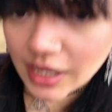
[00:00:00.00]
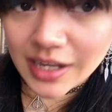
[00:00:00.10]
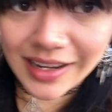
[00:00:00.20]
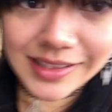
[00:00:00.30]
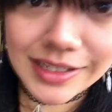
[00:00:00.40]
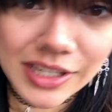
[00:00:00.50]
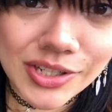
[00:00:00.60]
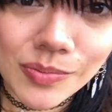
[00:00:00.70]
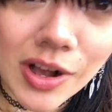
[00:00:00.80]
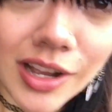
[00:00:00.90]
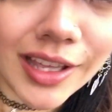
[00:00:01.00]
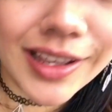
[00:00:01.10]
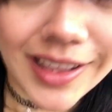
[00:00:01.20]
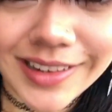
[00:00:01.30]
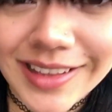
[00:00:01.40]
and let's get to
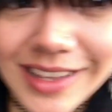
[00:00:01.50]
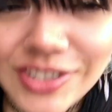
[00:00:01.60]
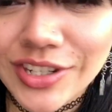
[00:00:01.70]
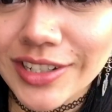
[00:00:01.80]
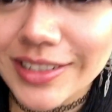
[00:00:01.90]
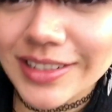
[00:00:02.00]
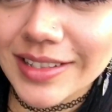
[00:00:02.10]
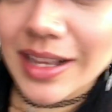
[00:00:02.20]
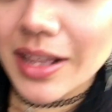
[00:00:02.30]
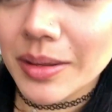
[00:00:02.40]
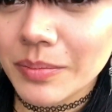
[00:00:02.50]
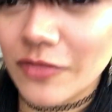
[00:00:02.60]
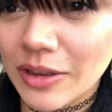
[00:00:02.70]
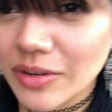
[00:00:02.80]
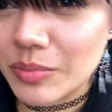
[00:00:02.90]
walking and catching some
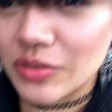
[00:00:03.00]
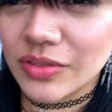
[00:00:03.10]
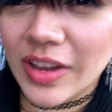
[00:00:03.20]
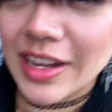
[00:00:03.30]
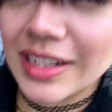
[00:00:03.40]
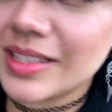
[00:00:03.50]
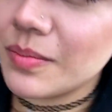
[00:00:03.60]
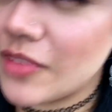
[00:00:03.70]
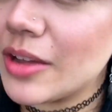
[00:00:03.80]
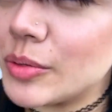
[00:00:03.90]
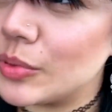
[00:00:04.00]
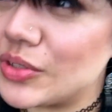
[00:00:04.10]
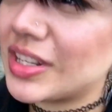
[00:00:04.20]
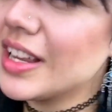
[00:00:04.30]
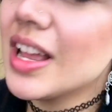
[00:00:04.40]
foundables, finding some
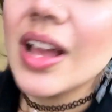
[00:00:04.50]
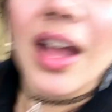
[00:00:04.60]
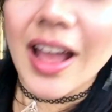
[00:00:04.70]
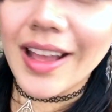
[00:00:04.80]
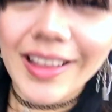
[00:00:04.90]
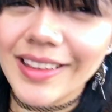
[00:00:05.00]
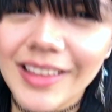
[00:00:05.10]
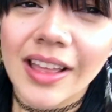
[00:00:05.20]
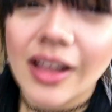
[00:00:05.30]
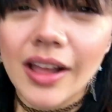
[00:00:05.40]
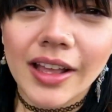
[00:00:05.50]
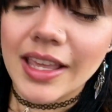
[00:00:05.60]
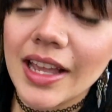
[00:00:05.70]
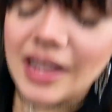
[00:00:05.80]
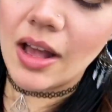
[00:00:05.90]
foundables. I
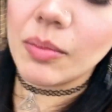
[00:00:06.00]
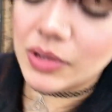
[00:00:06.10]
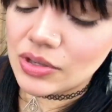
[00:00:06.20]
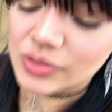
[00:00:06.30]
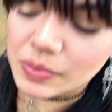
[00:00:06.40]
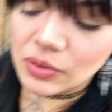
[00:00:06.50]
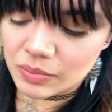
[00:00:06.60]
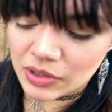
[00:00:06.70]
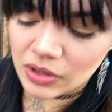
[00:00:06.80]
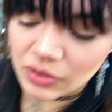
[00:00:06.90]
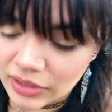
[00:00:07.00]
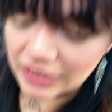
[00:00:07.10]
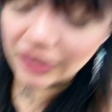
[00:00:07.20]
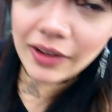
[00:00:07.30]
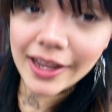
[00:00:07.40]
can't help but use Pokemon Go
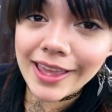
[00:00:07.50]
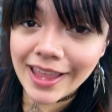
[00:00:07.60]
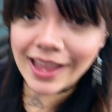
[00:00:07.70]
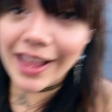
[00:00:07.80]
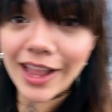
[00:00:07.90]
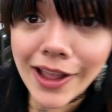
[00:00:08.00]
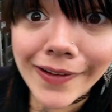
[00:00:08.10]
lingo. I can't